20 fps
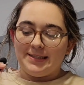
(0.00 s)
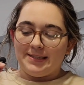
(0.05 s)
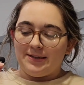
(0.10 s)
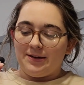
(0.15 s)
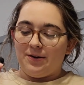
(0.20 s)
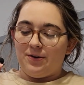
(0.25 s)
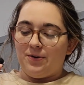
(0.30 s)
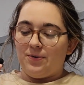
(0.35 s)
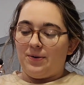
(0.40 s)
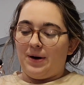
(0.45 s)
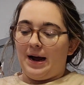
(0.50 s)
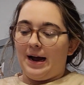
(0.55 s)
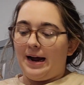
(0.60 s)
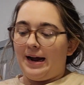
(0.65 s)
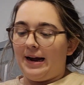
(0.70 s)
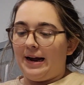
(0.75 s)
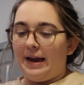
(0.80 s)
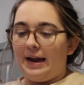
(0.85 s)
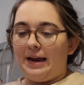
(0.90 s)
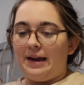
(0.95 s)
So
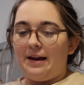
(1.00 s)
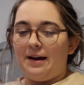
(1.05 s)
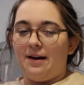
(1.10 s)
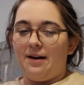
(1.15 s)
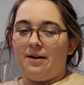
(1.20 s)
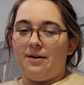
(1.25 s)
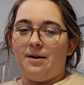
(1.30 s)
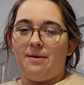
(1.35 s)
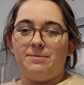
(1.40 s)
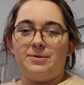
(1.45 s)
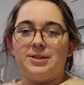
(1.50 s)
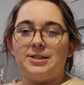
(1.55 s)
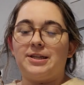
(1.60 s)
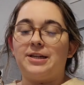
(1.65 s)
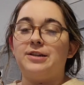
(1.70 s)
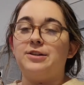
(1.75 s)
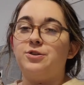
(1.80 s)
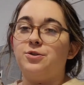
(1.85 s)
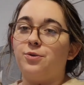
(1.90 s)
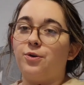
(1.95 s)
I am just
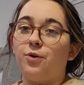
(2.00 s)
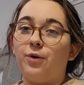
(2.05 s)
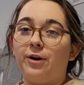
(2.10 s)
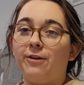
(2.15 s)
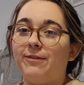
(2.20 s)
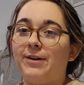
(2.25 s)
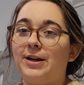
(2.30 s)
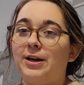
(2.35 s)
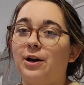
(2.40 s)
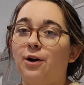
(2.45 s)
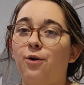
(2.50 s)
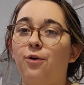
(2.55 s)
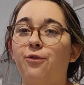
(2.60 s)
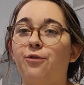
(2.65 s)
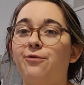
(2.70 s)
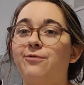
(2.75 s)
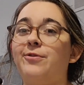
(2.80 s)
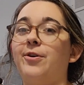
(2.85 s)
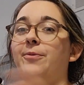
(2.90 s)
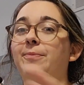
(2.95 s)
going to do a quick video
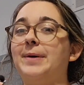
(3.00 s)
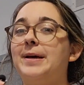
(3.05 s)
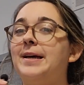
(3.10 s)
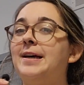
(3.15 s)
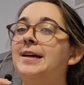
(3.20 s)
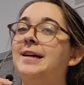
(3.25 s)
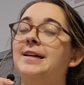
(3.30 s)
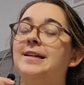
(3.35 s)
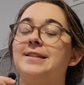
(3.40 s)
filming